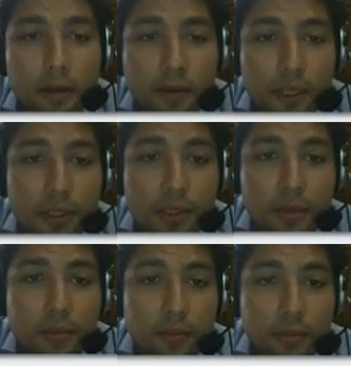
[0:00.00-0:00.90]

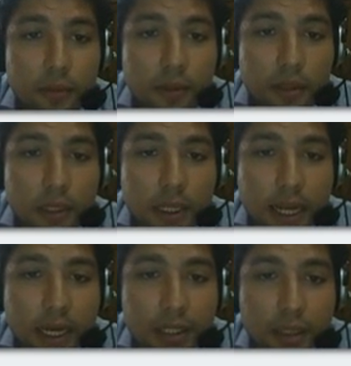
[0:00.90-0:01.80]
first the
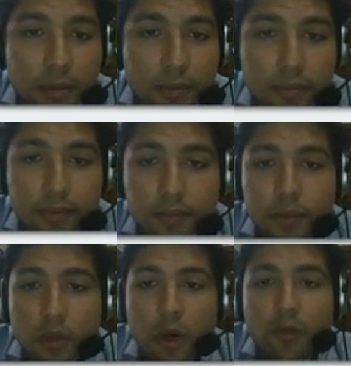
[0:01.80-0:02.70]
direction
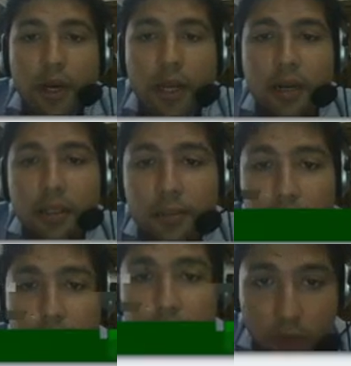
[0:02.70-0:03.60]
of energy,
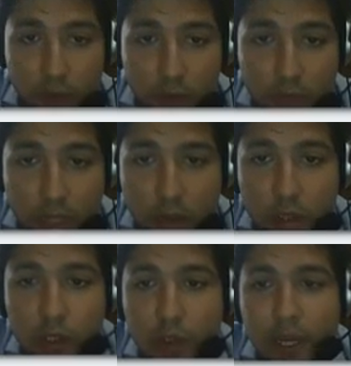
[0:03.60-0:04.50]
and
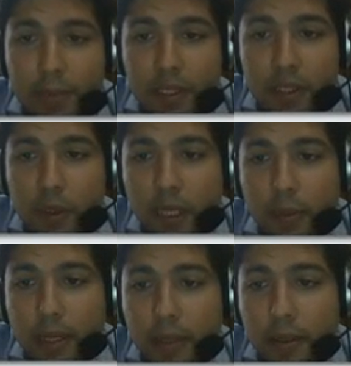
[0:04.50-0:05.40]
also helps us to
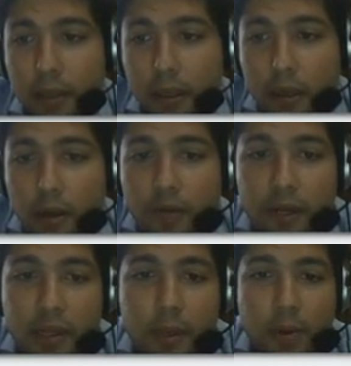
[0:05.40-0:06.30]
determine
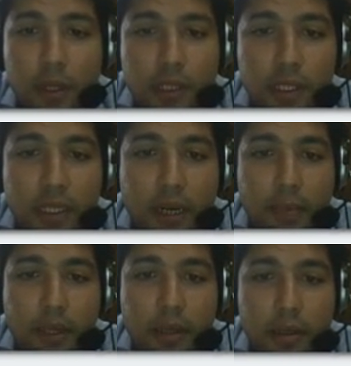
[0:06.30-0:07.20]
whether a process
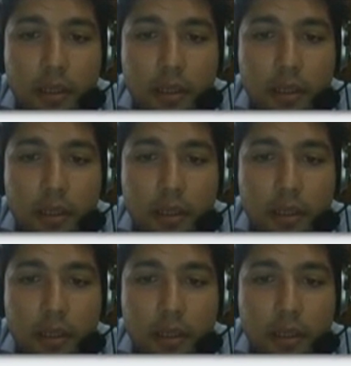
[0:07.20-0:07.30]
can be